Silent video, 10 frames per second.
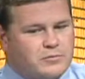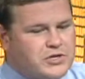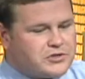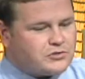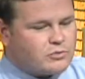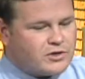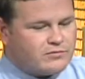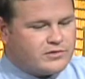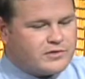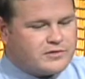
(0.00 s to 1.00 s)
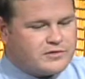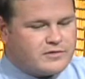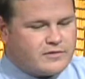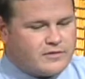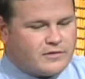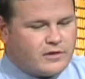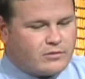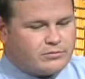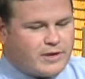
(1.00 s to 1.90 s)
beach is one of Lynn's, you know,